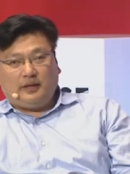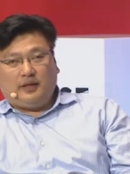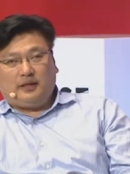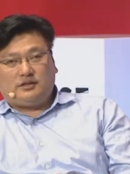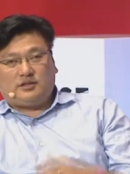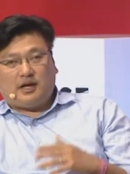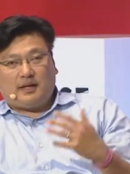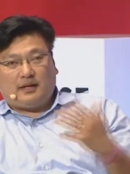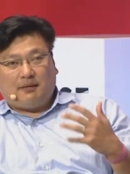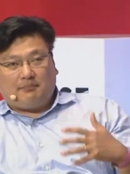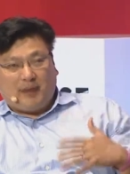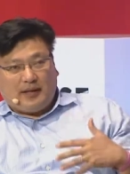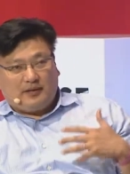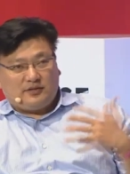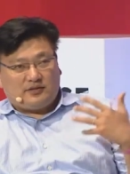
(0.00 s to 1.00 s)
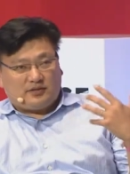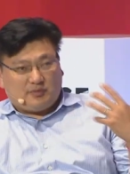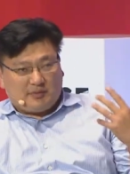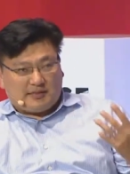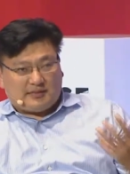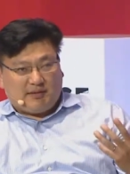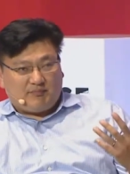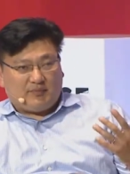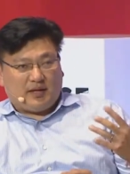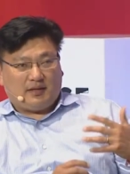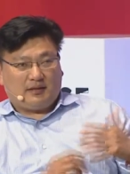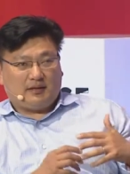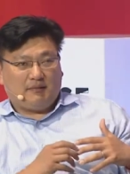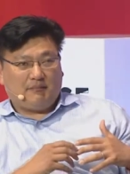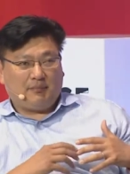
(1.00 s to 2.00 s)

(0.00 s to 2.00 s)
In China, Baidu is doing something,